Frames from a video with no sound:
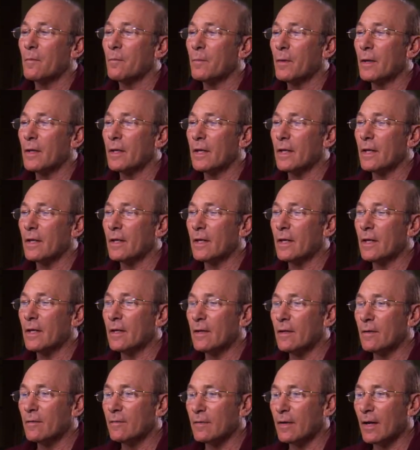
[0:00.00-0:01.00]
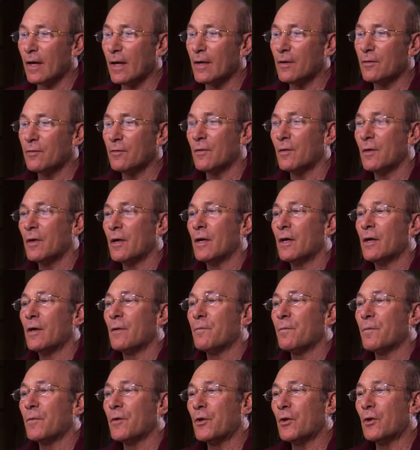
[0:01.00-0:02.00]
but in this case,
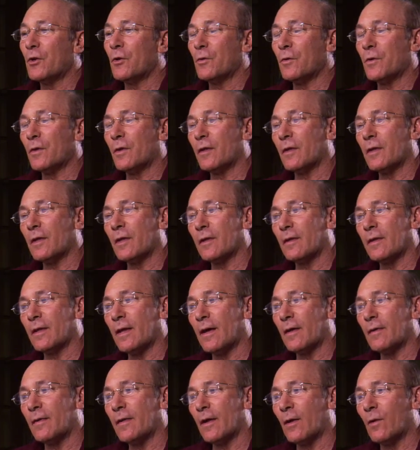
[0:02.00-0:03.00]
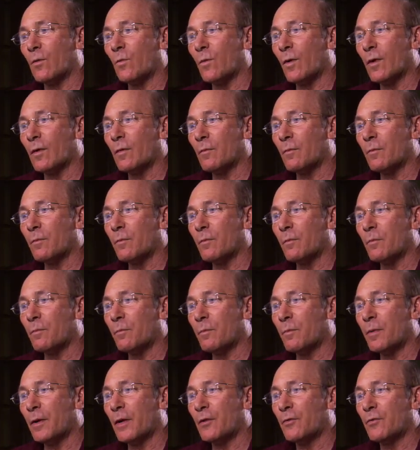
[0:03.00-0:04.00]
you know, th that, that one
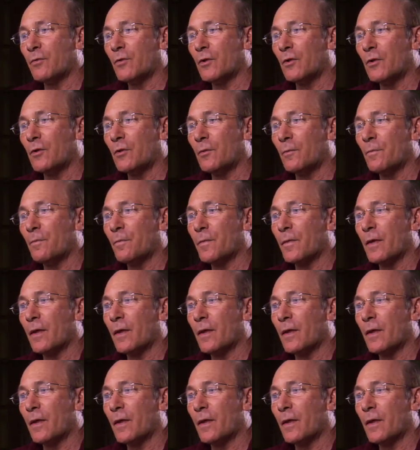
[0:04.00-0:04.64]
pixel